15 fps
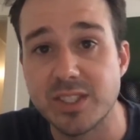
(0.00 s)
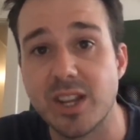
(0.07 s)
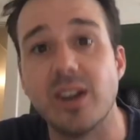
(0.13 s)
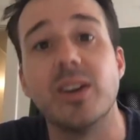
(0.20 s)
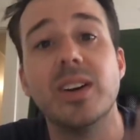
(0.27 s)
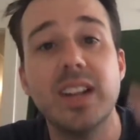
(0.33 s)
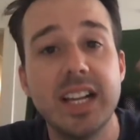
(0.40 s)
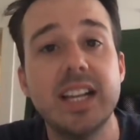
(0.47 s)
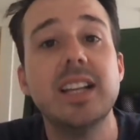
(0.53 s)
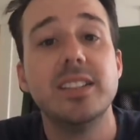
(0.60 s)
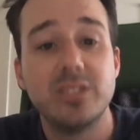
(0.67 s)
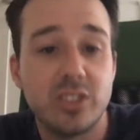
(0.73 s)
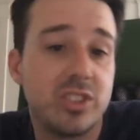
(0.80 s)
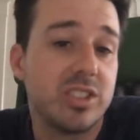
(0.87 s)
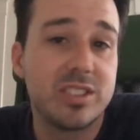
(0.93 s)
So
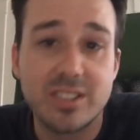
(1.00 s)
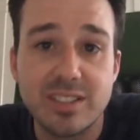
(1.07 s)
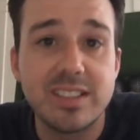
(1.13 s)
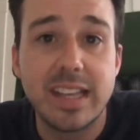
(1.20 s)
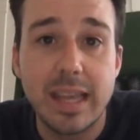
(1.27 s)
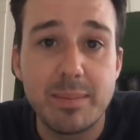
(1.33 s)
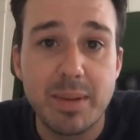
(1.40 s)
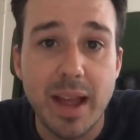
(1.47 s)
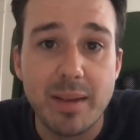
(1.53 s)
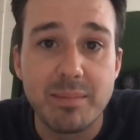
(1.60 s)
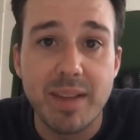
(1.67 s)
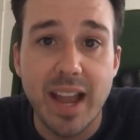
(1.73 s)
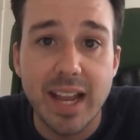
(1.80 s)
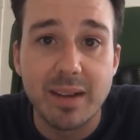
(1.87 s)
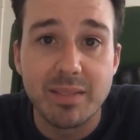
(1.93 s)
just keep that in
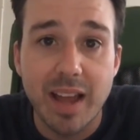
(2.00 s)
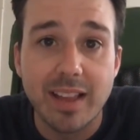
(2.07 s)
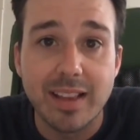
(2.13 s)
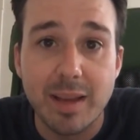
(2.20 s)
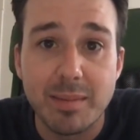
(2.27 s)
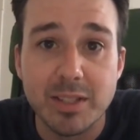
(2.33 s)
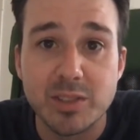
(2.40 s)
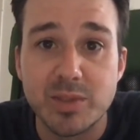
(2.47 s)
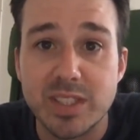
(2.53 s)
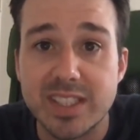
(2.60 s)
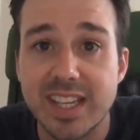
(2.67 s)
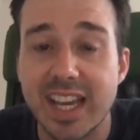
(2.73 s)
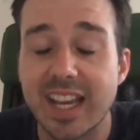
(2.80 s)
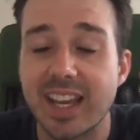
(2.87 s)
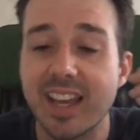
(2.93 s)
mind. I'm not that much of a
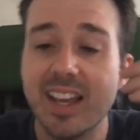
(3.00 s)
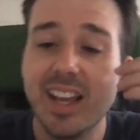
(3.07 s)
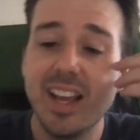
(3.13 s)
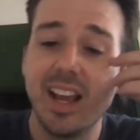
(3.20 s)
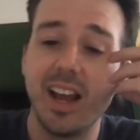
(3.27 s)
dick.